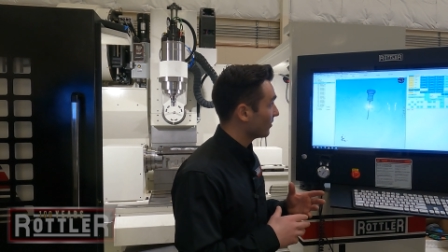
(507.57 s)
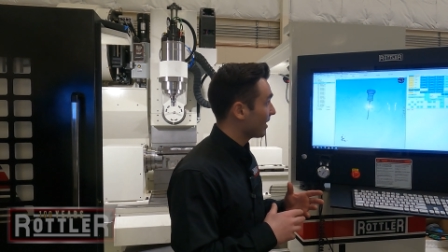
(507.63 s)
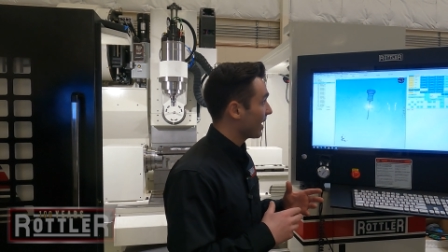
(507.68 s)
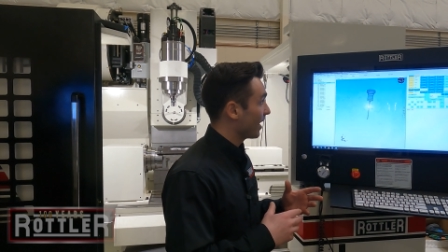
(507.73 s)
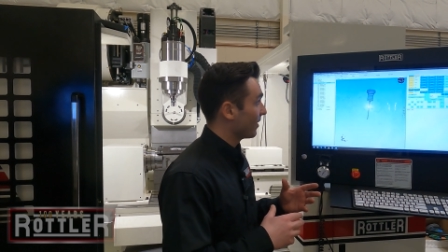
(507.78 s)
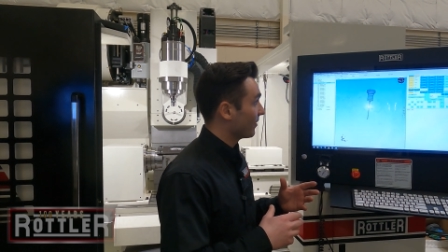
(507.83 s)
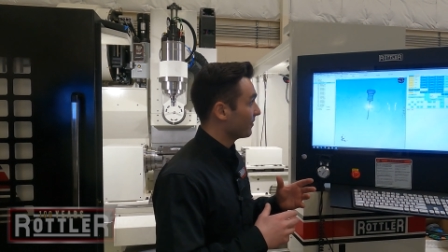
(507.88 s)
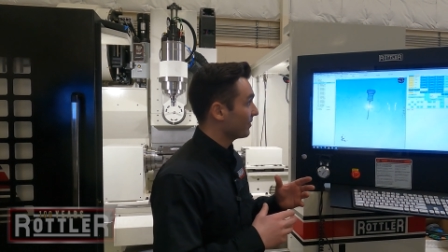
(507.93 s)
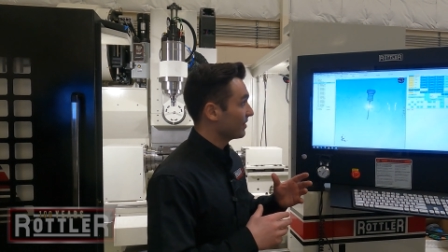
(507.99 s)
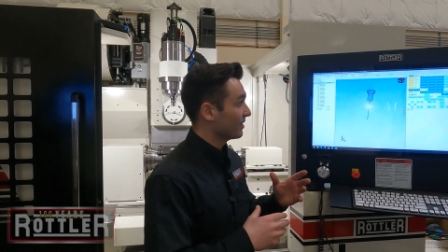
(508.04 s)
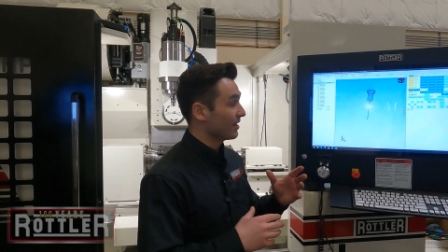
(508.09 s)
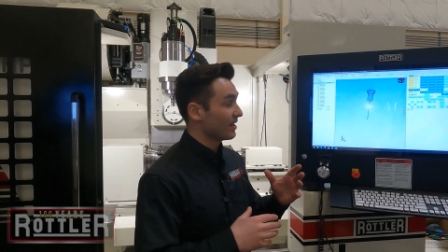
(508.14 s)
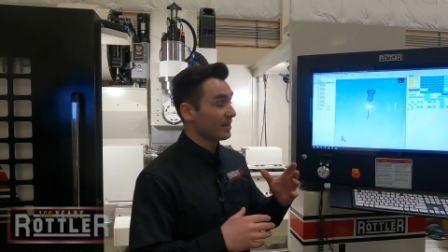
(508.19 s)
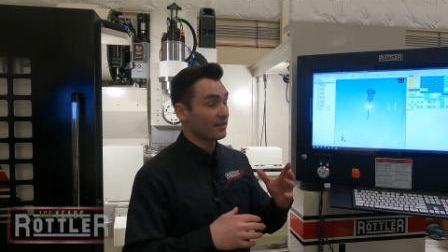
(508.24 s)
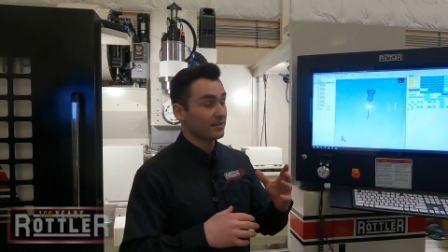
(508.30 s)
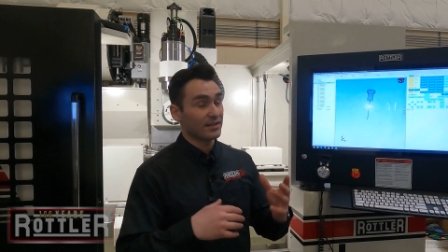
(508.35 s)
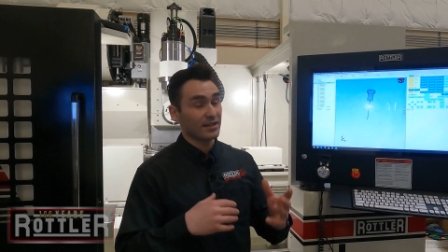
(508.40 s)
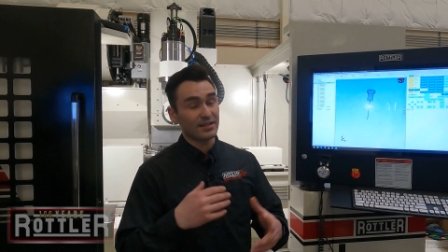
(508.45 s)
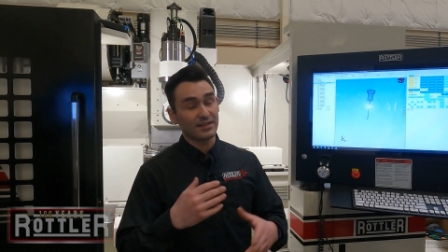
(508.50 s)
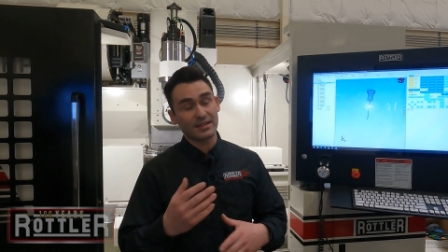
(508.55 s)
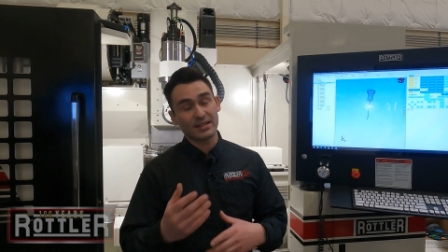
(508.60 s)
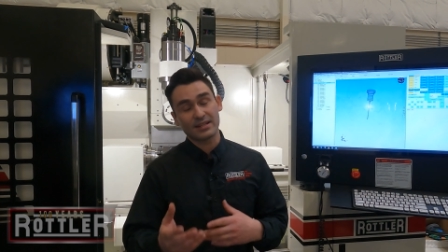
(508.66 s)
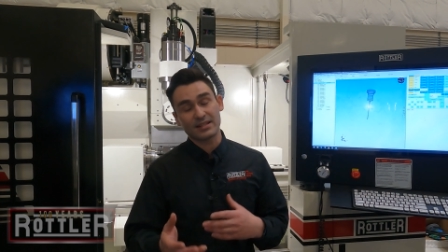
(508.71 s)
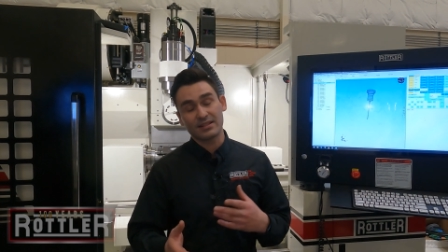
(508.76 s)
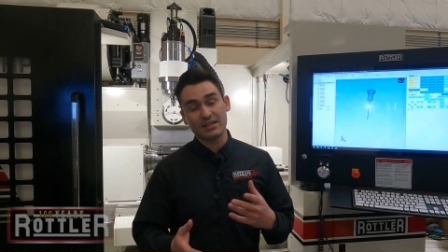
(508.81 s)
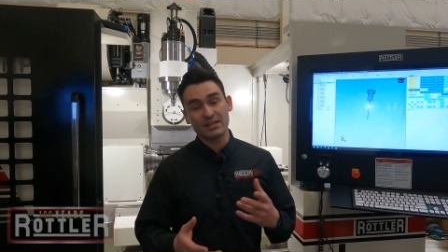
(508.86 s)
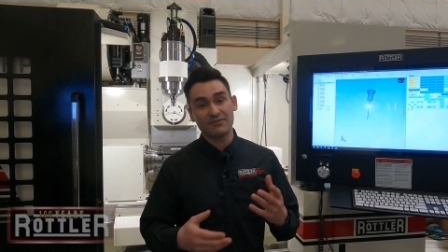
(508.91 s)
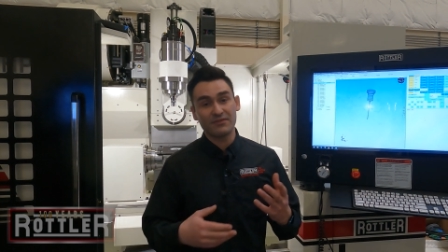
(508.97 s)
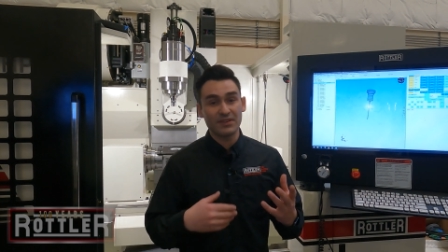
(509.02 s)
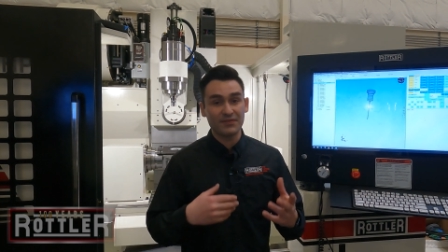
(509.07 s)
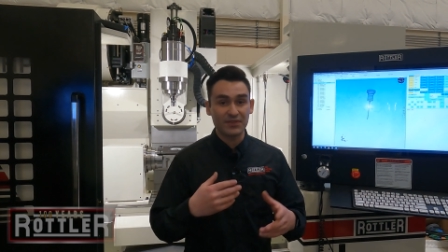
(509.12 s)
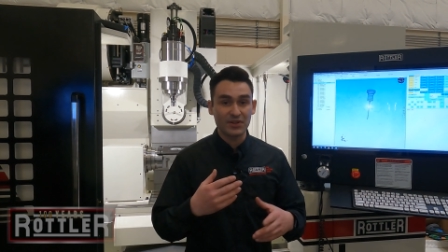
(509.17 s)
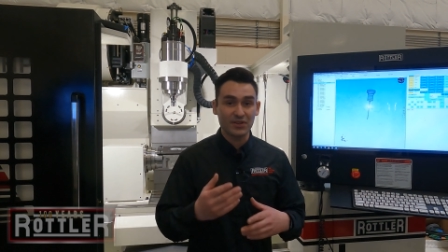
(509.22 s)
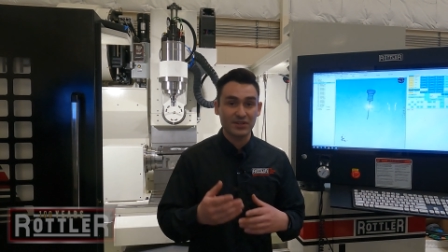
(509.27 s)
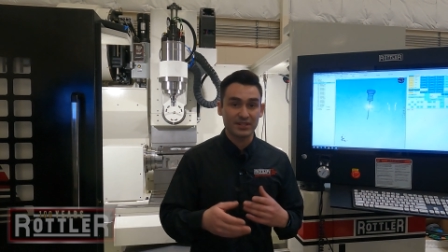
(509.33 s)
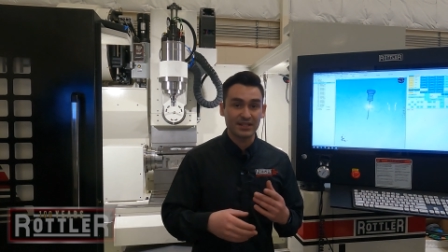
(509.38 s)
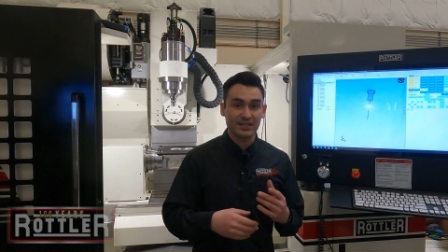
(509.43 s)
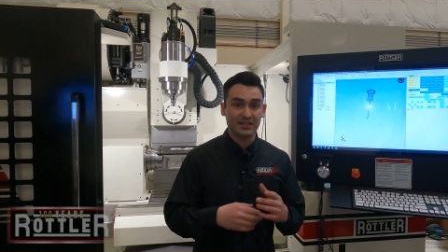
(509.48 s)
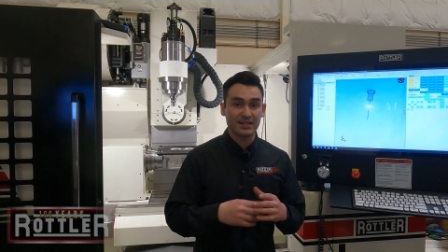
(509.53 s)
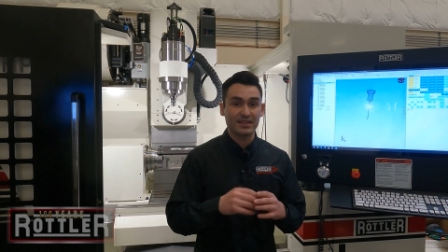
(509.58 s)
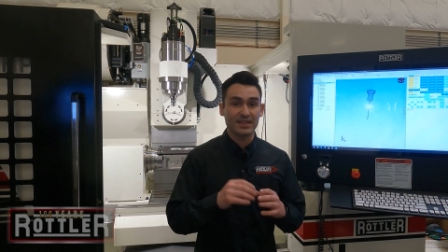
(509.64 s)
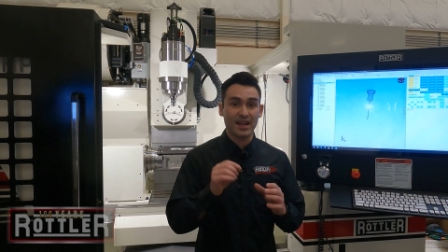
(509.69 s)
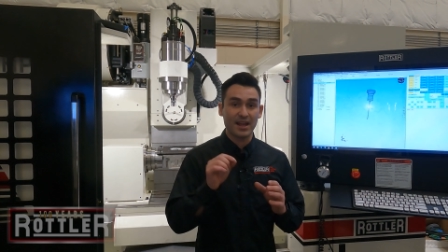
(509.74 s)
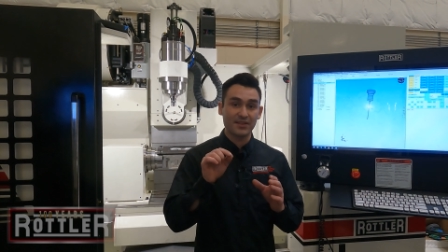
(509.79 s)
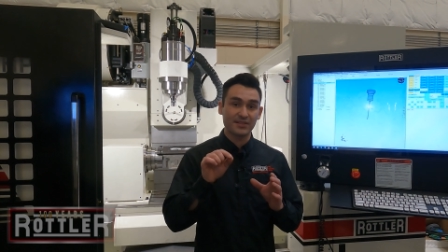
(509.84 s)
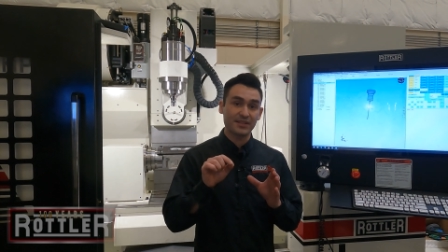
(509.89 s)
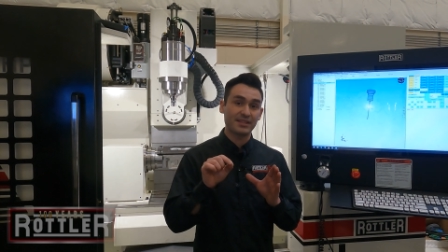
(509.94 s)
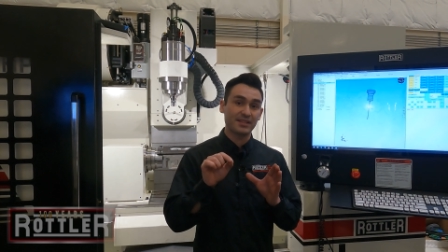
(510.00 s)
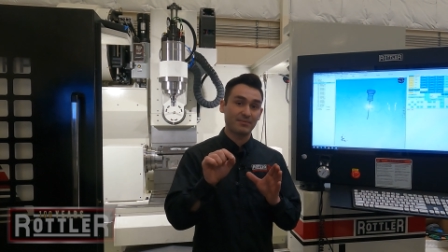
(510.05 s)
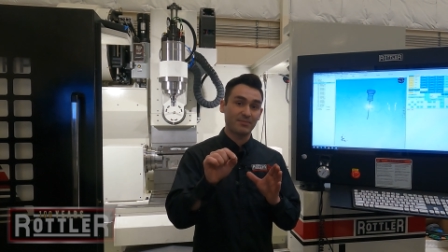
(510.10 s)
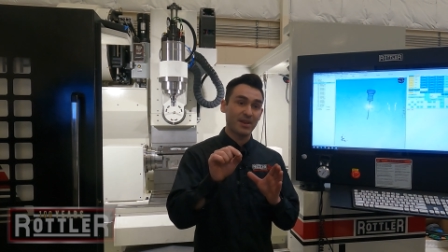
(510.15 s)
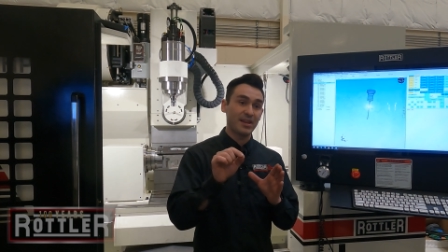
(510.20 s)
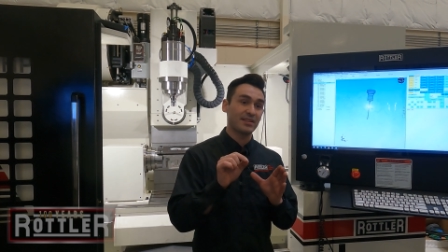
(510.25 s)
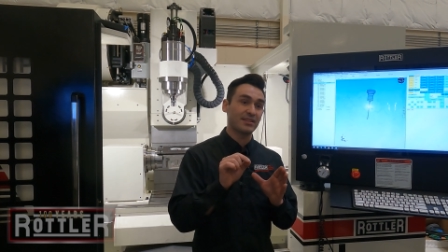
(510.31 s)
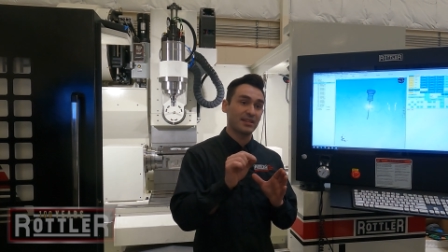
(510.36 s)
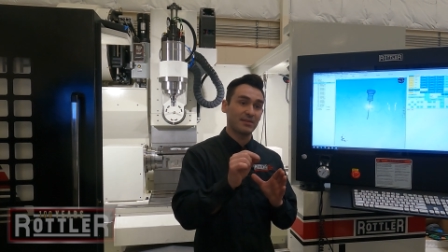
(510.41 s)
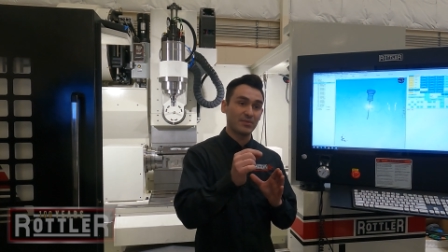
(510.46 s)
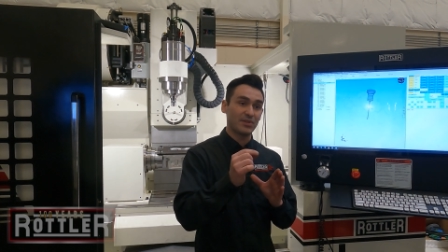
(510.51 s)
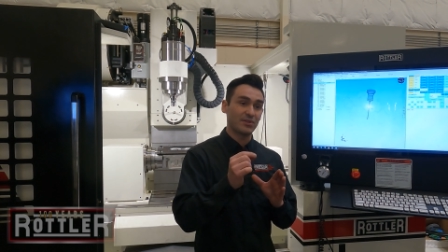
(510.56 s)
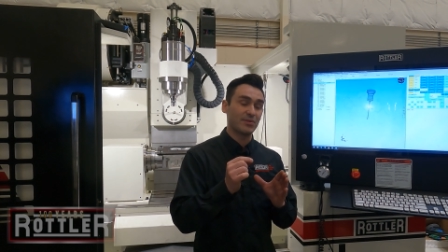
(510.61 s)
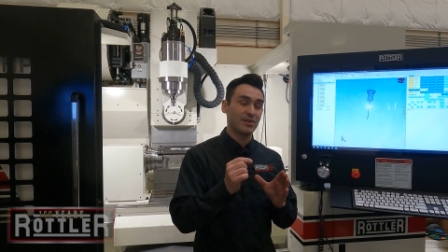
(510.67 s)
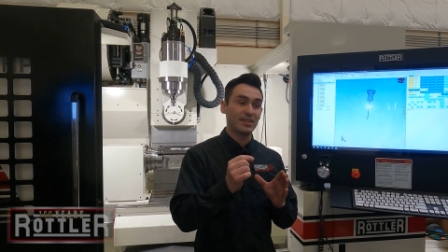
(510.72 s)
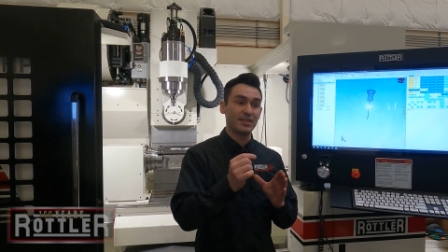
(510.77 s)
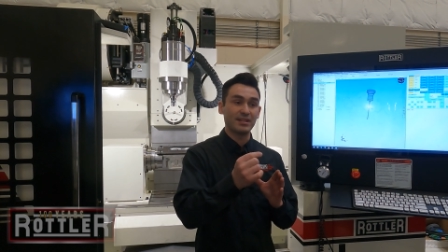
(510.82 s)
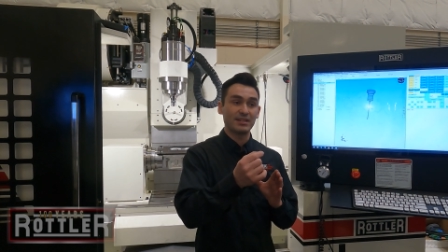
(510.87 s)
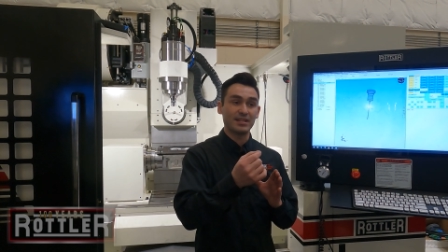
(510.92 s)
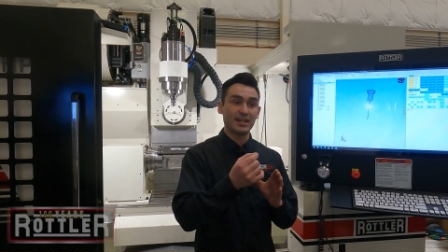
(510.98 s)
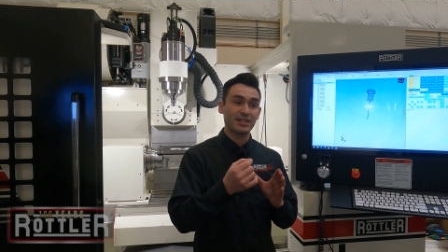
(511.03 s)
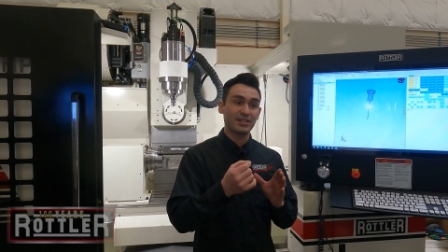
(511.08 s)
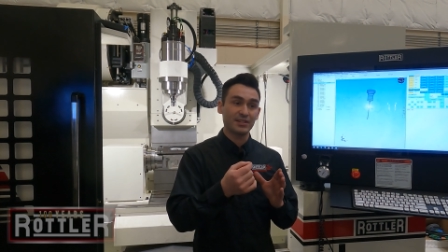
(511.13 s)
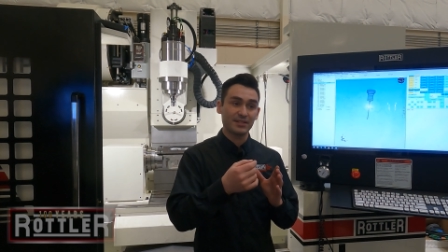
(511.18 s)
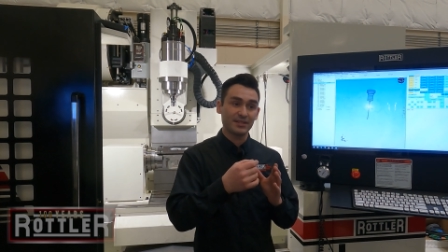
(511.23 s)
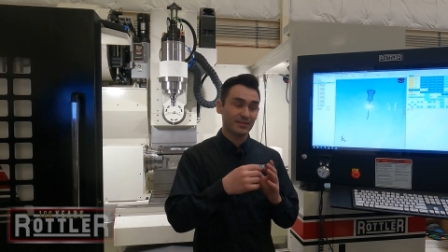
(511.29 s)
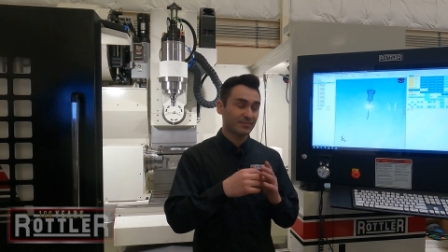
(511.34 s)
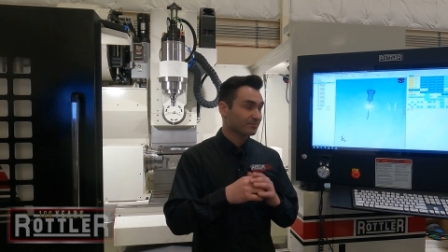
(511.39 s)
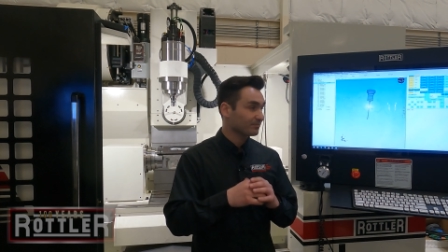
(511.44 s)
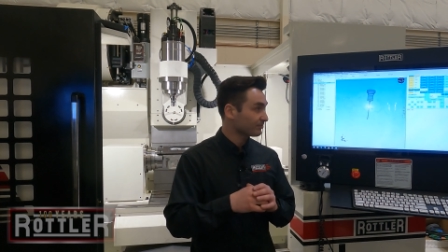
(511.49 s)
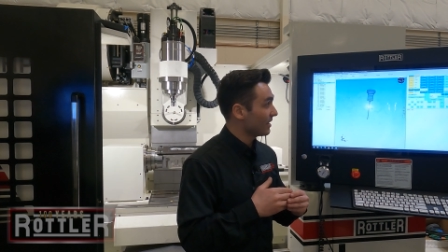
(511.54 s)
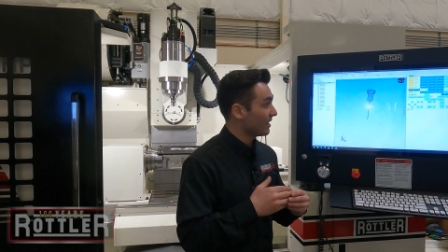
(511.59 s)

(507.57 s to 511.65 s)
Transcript: around uh, a 60, 50 or 60 thousandth spacing between the touches,